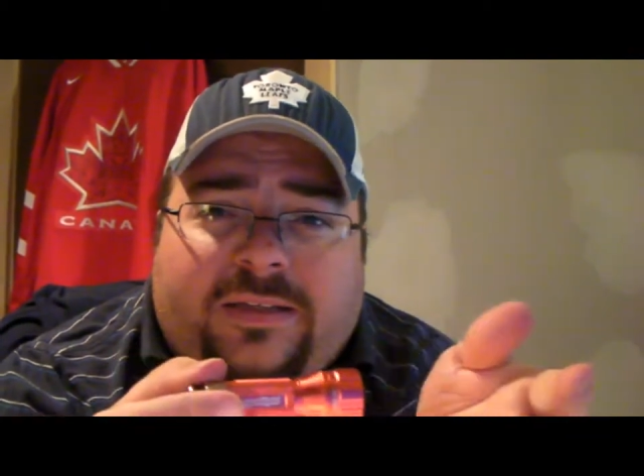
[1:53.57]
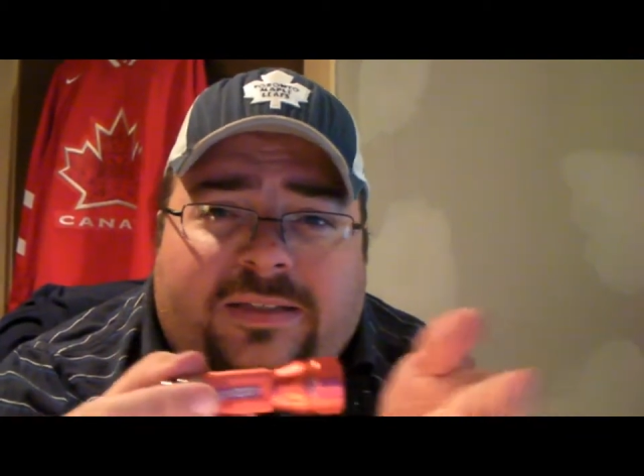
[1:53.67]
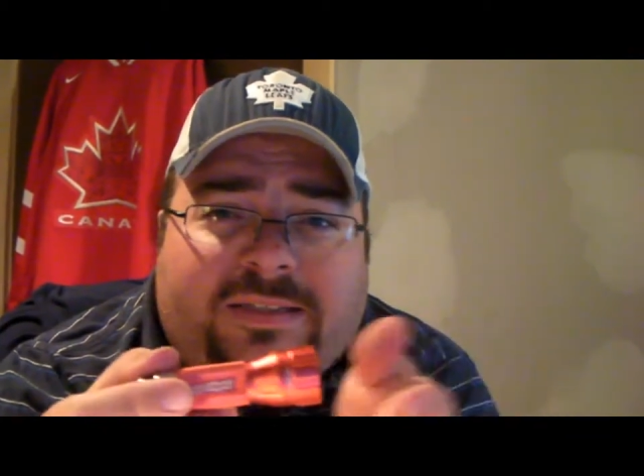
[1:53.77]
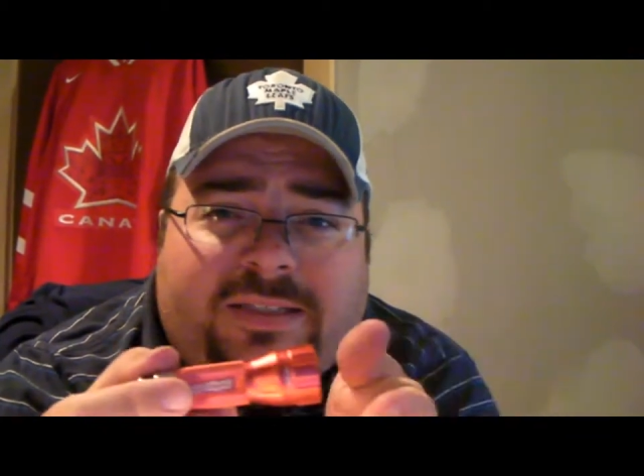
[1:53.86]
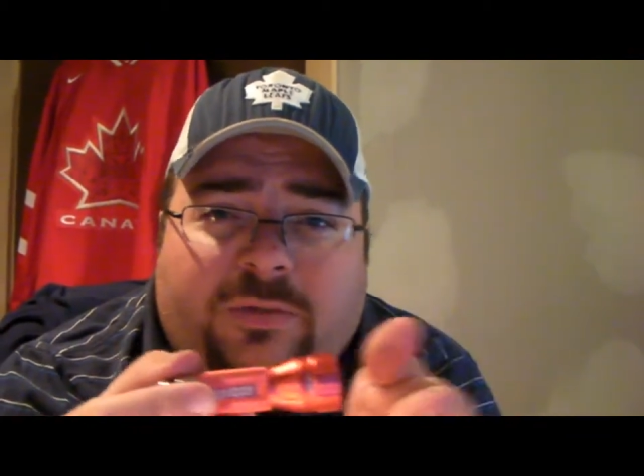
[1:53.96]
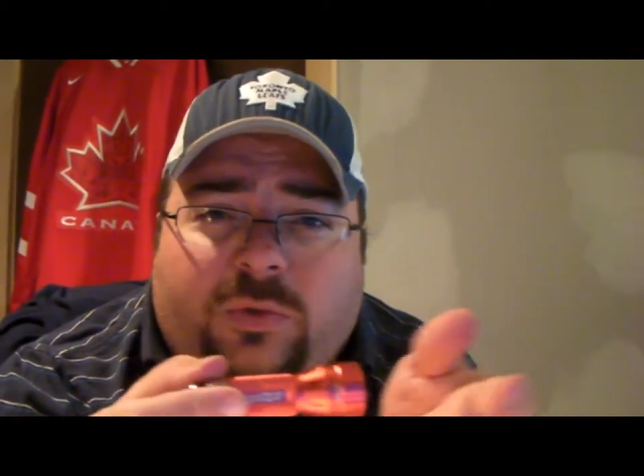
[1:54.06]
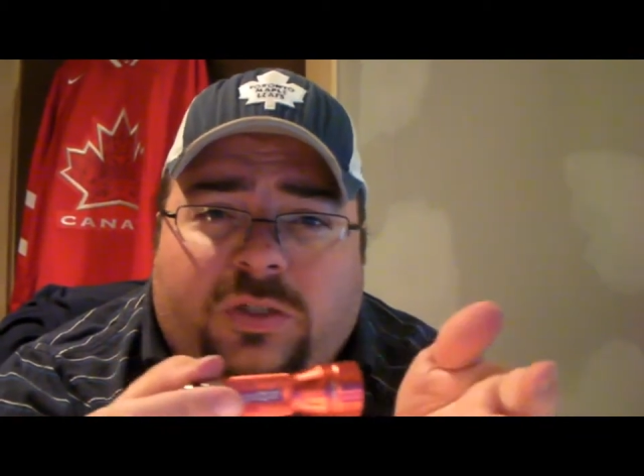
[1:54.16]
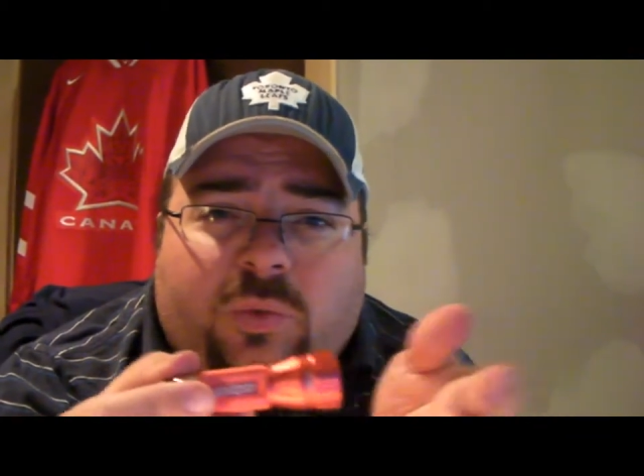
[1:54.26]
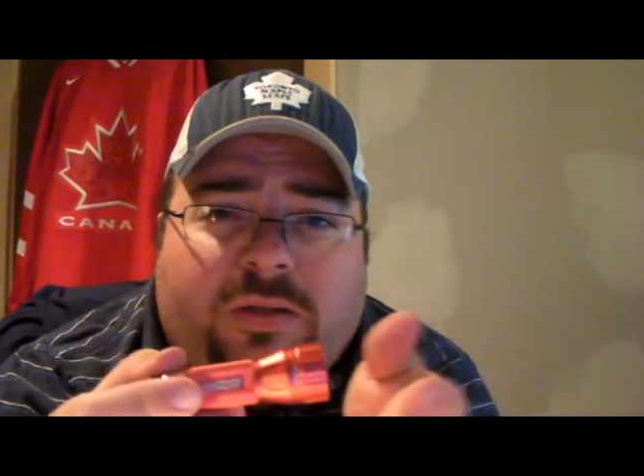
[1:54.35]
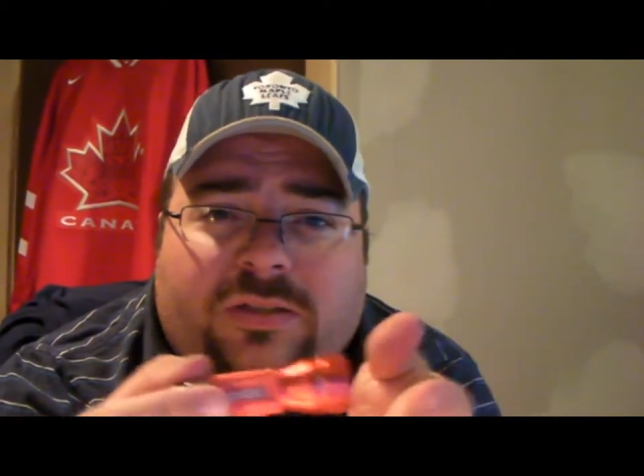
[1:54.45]
to see
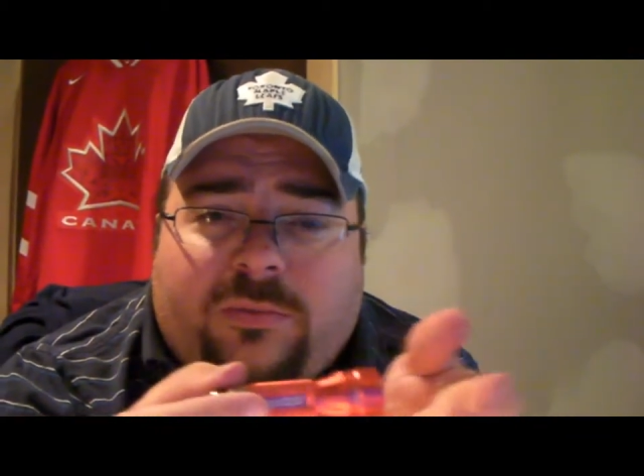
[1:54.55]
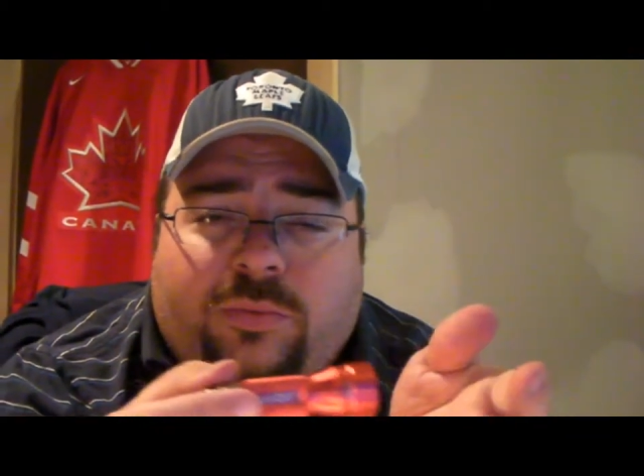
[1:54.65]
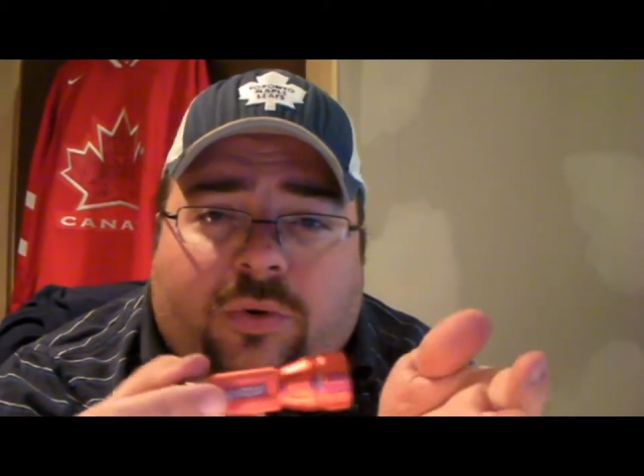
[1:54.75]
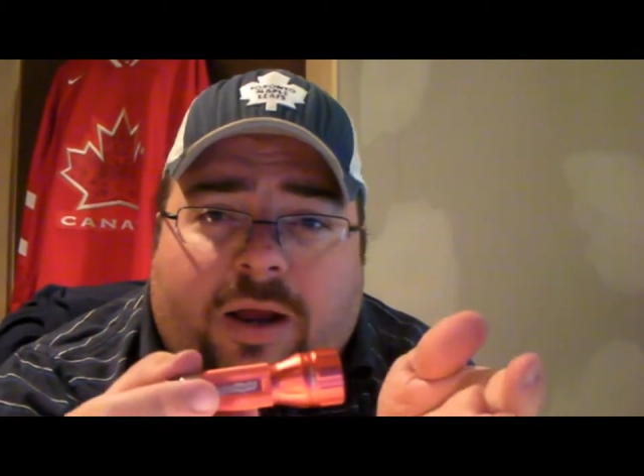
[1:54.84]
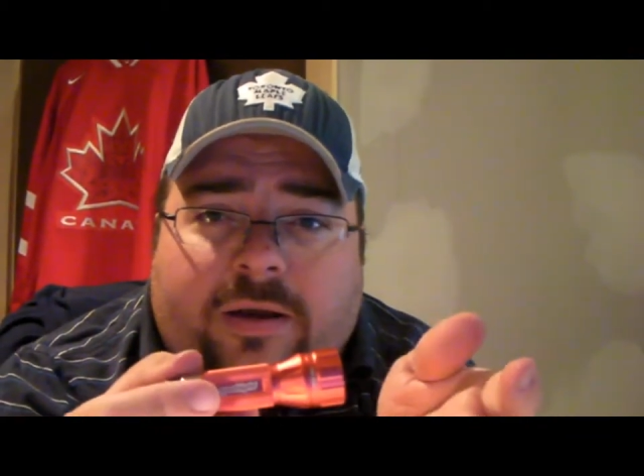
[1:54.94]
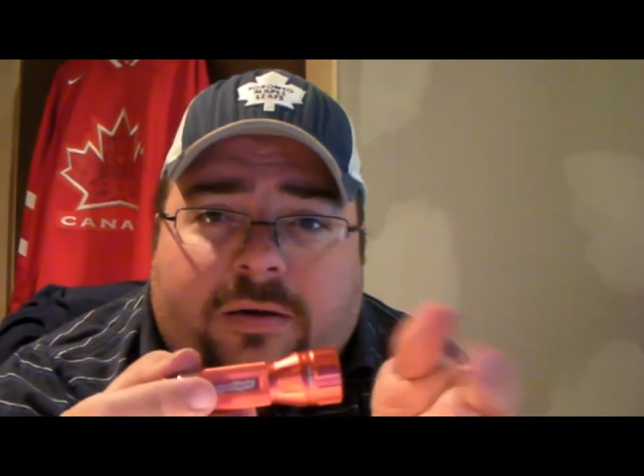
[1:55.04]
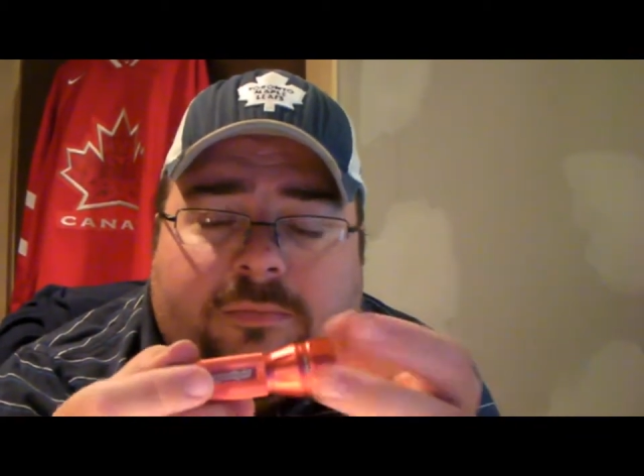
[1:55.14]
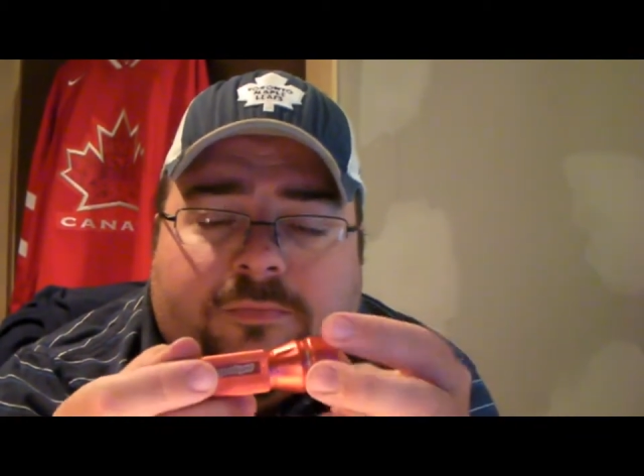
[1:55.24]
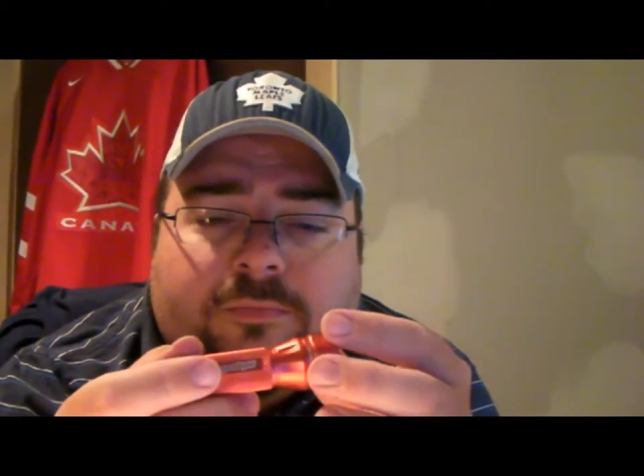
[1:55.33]
which ones are brighter.